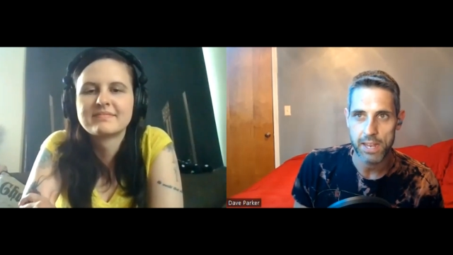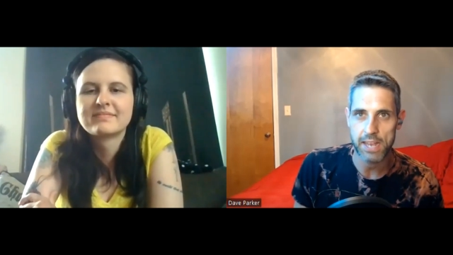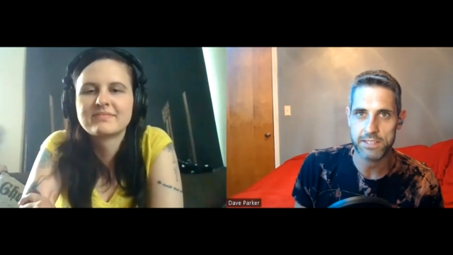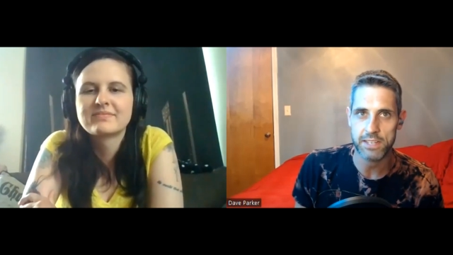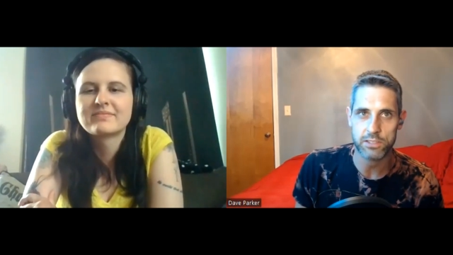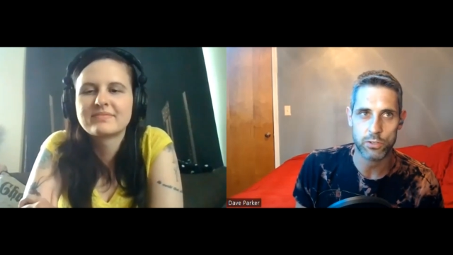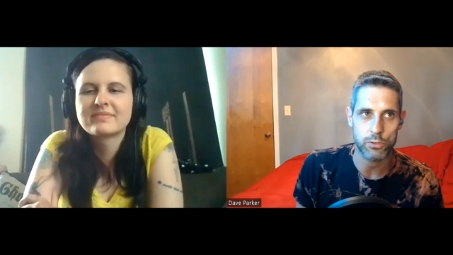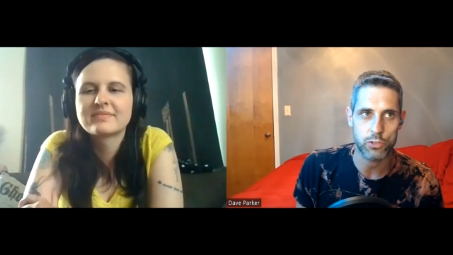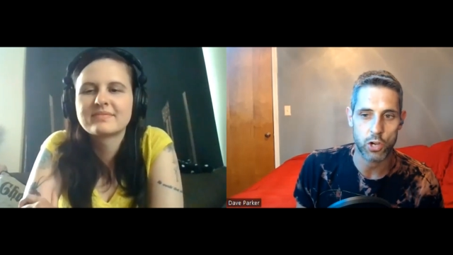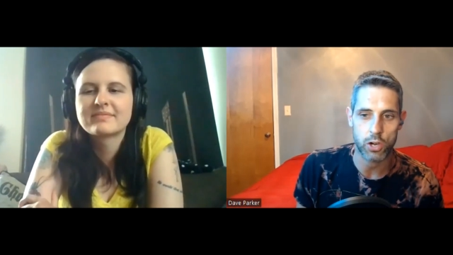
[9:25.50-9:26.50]
Speaker 1: has that
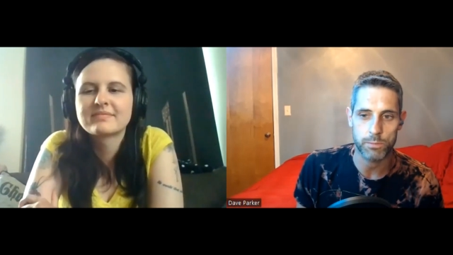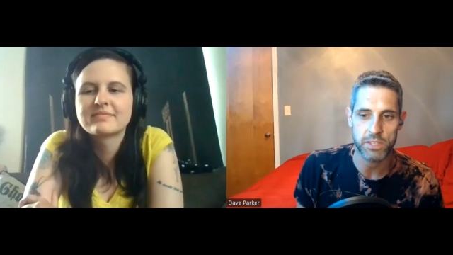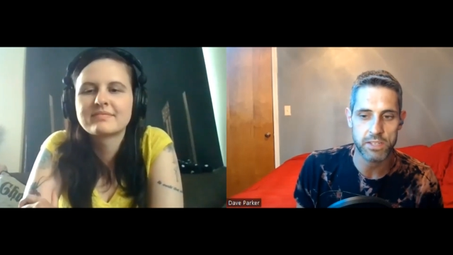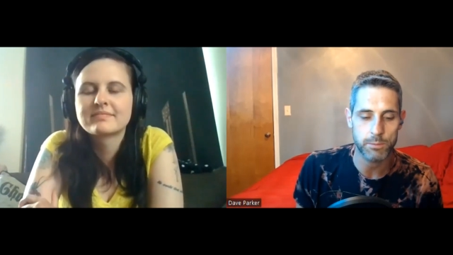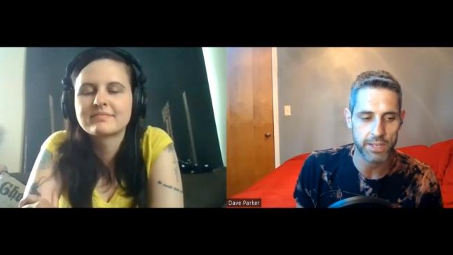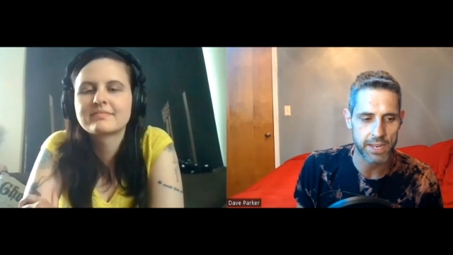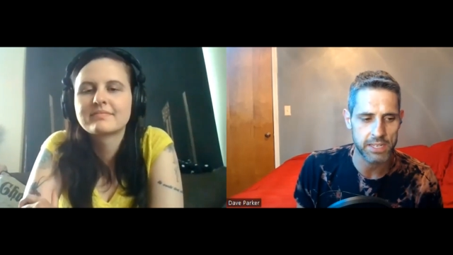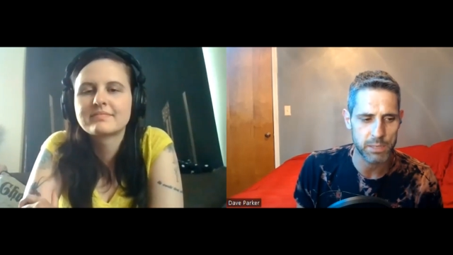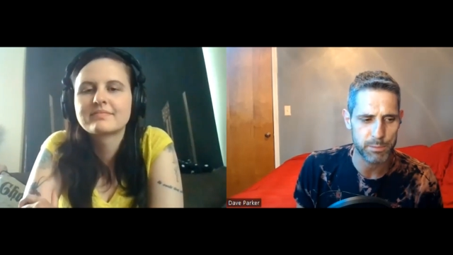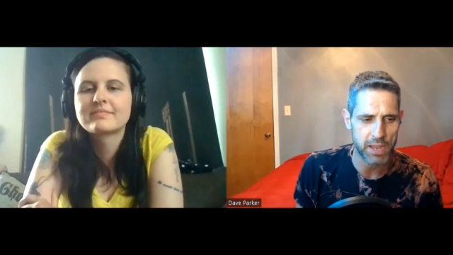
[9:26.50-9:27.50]
certain charm. They seem like
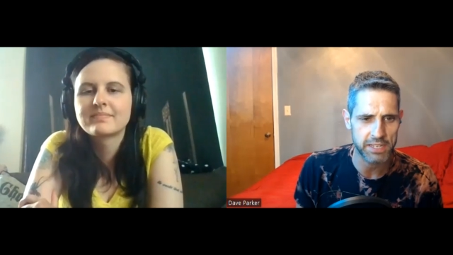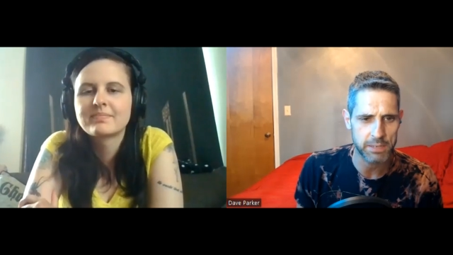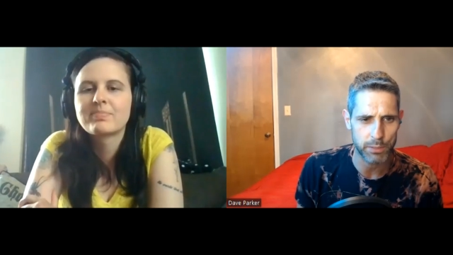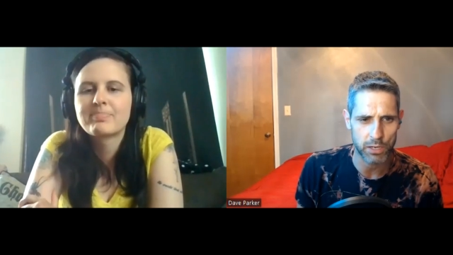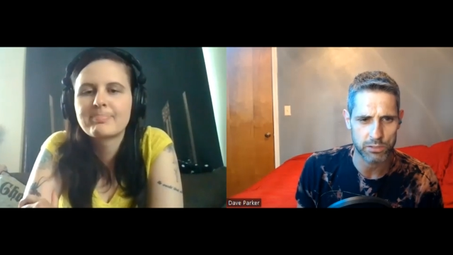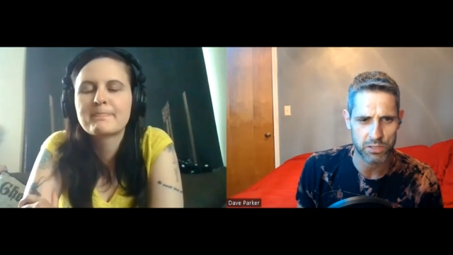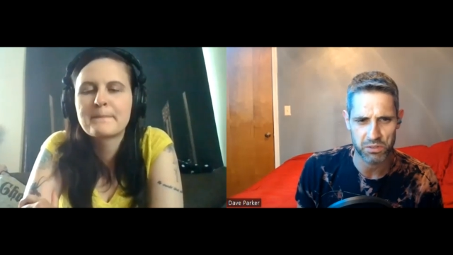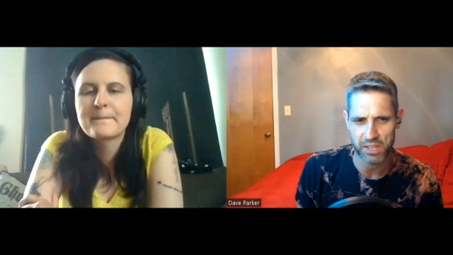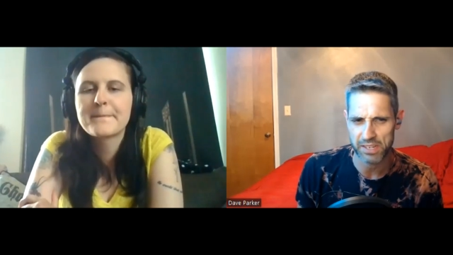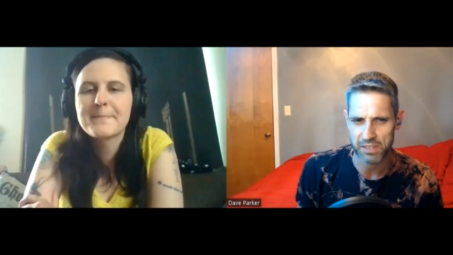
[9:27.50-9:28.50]
independent, but also
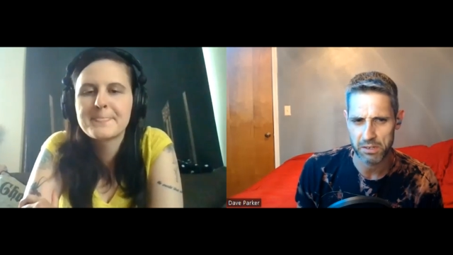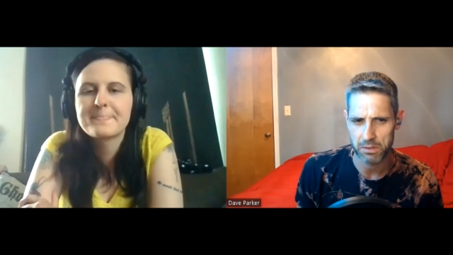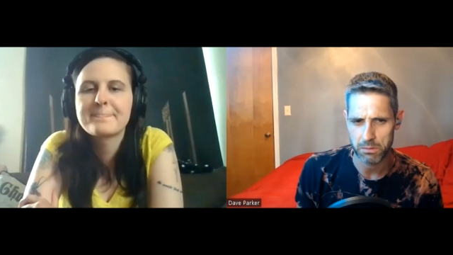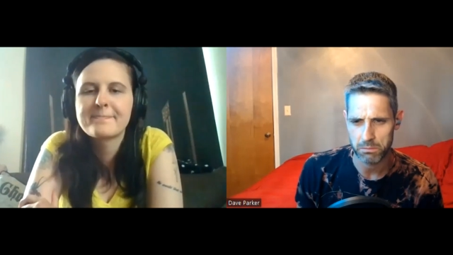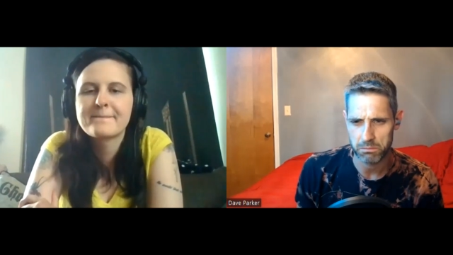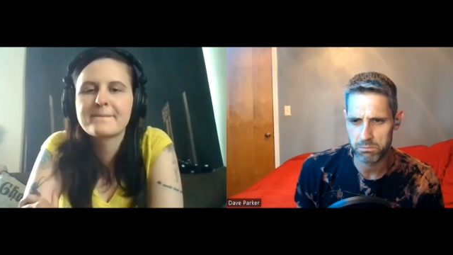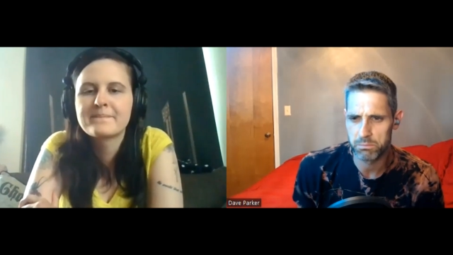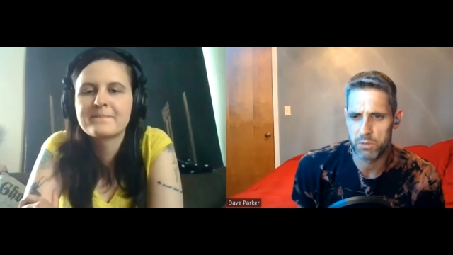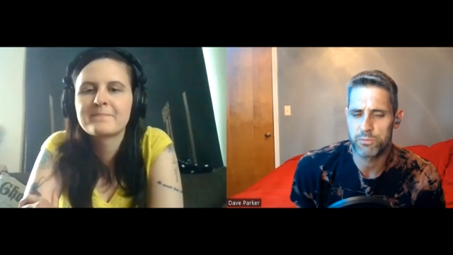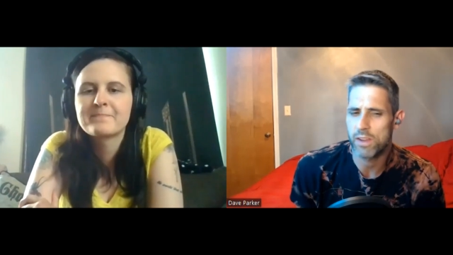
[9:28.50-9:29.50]
like
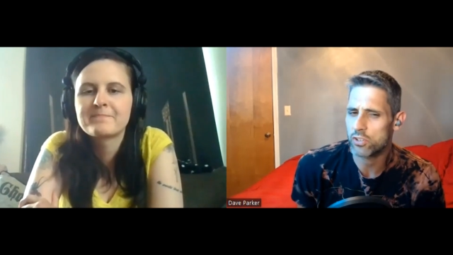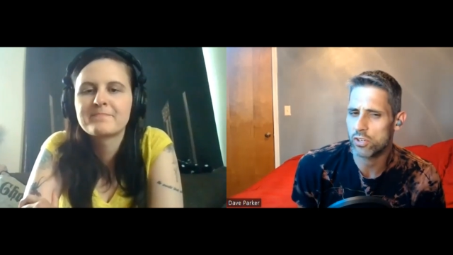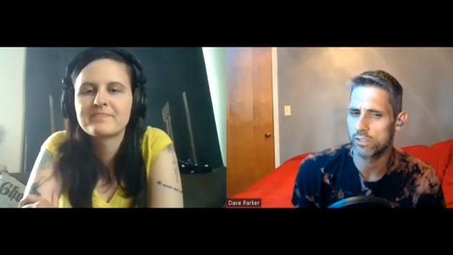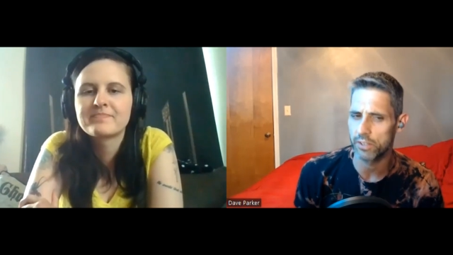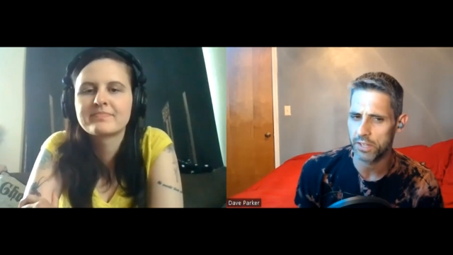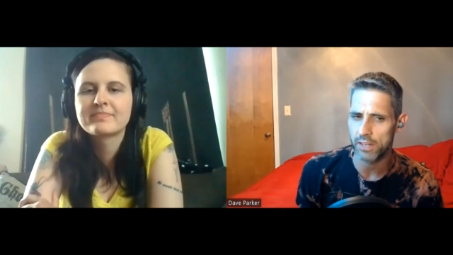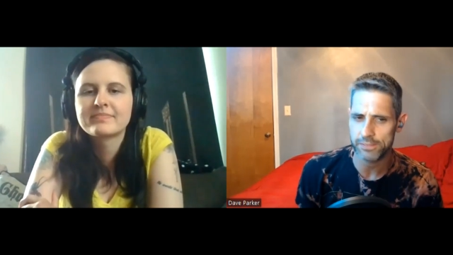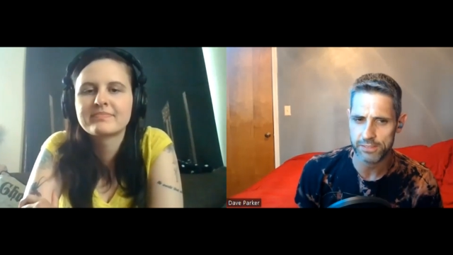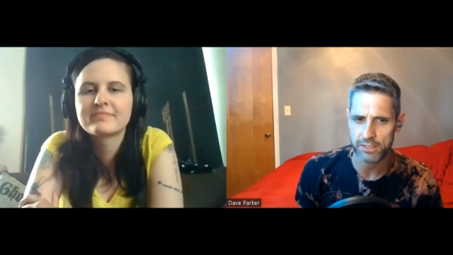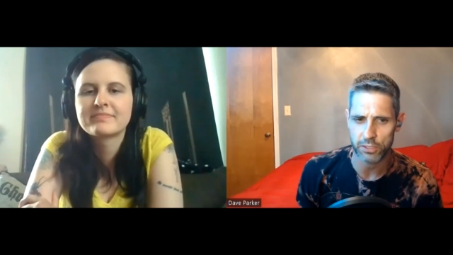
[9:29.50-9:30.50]
professional enough
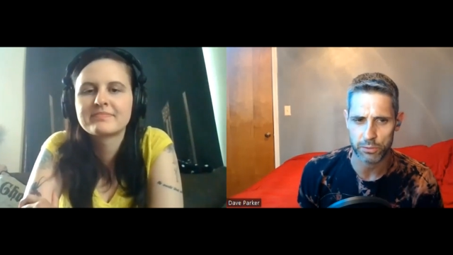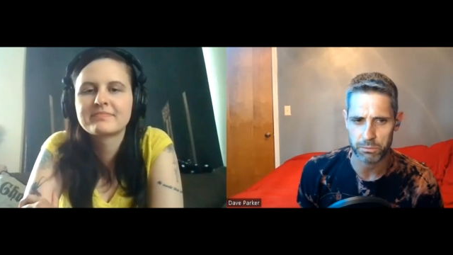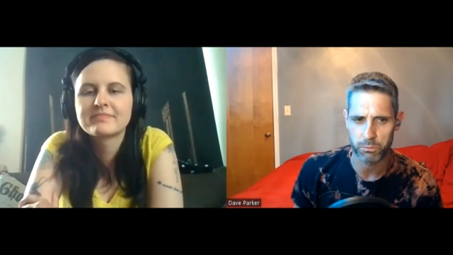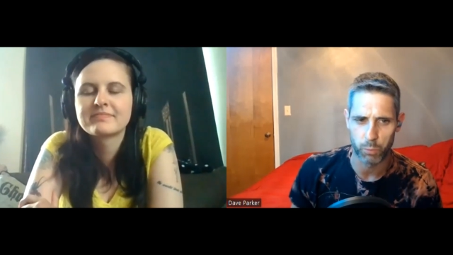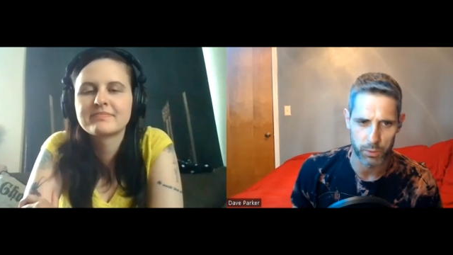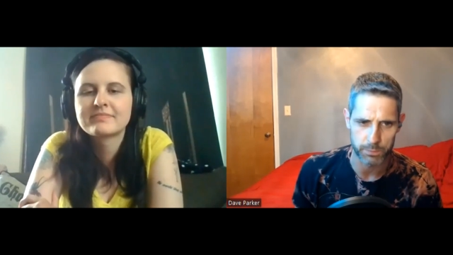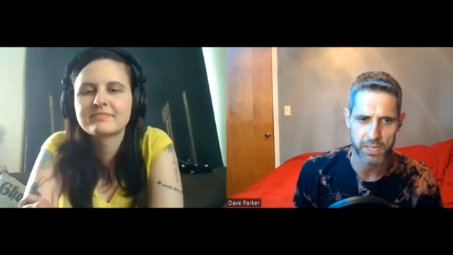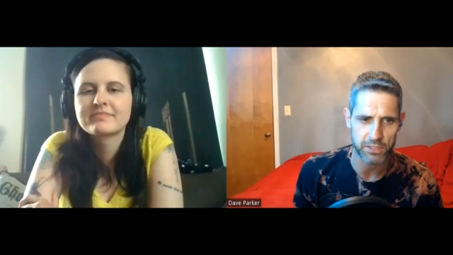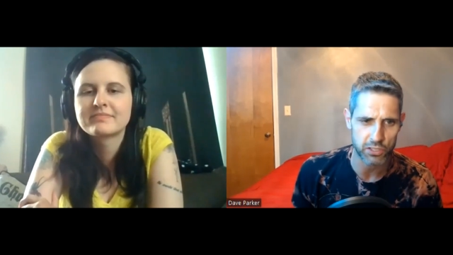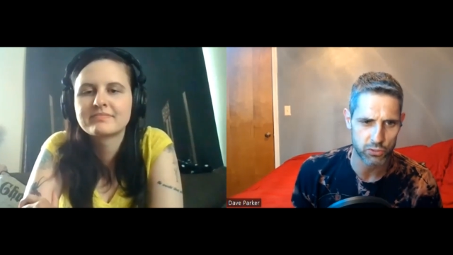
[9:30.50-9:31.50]
that they're would
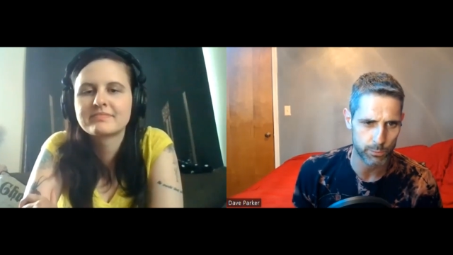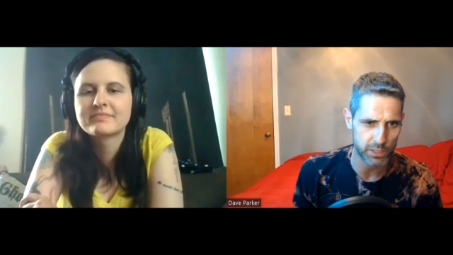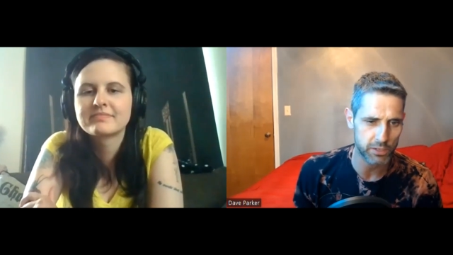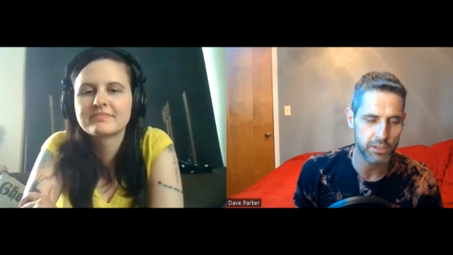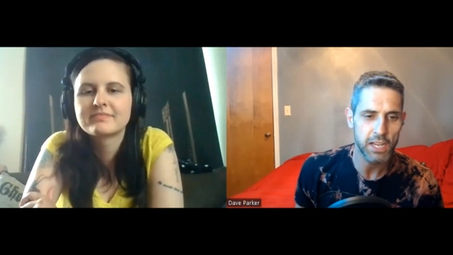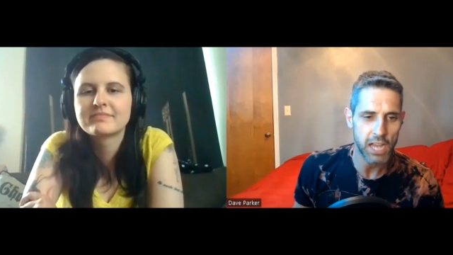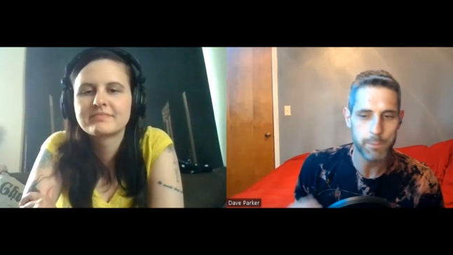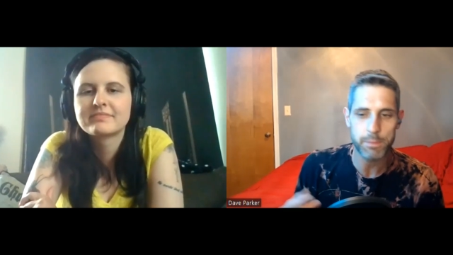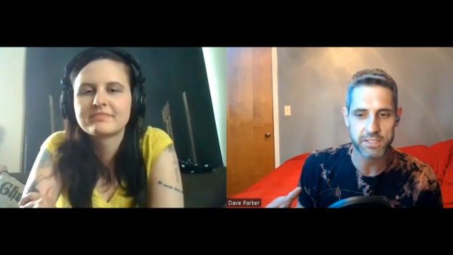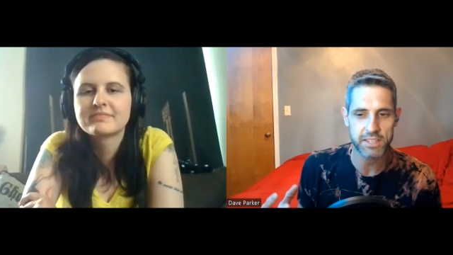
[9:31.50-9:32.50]
get distributed. I miss